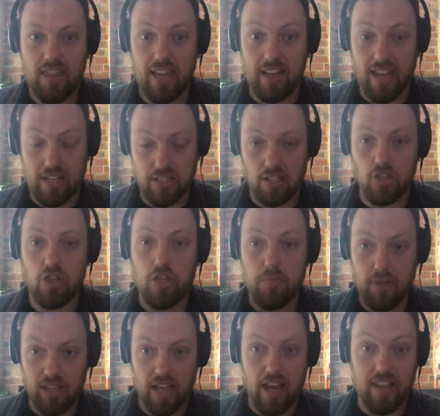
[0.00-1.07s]
that gets
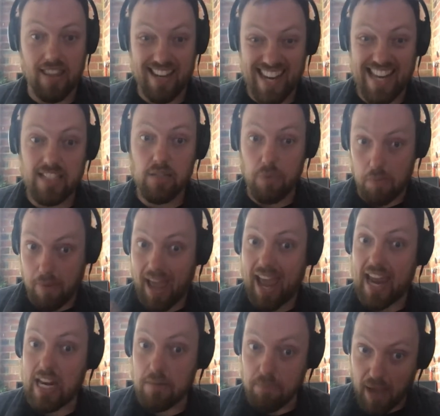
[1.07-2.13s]
accumulated that needs to be
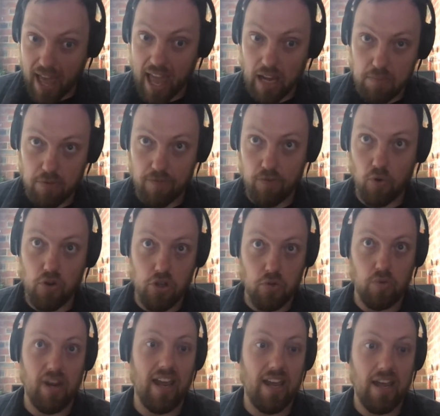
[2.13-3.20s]
paid back before
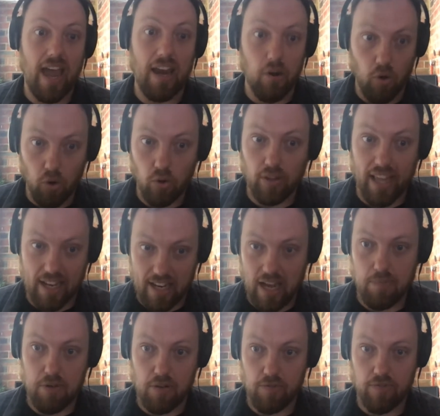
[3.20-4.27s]
you at all end
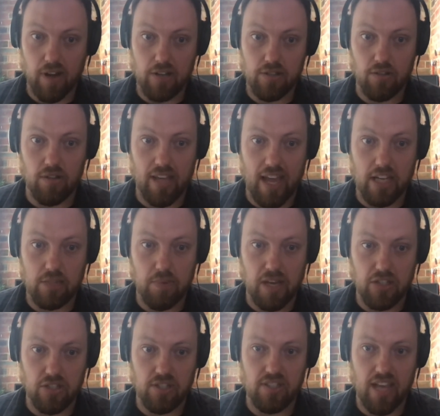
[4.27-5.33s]
up in front on the age
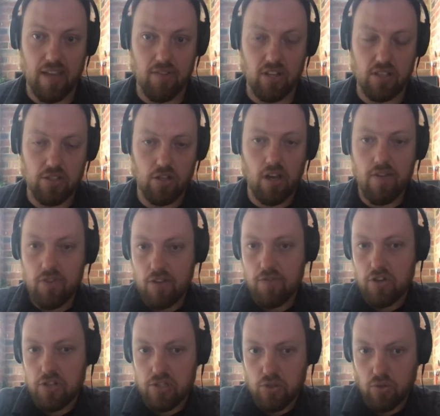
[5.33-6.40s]
pension savings. So even
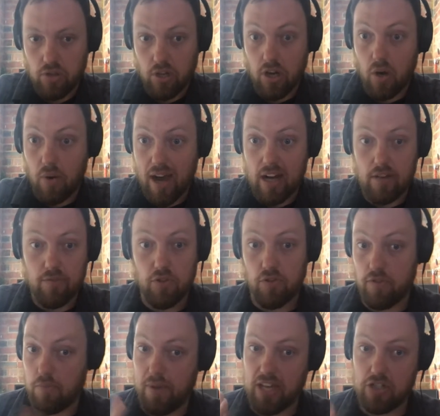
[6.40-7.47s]
if you just took the cold-hearted view
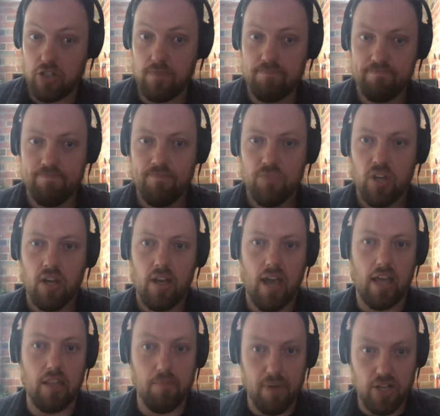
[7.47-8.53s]
of the pension
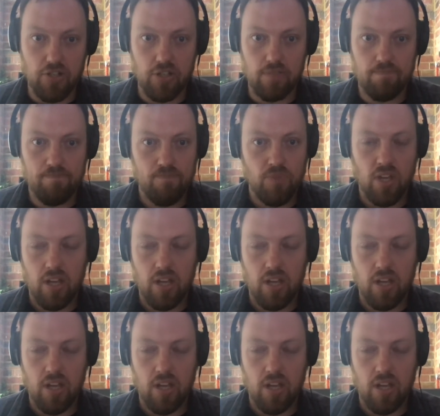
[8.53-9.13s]
and the budget,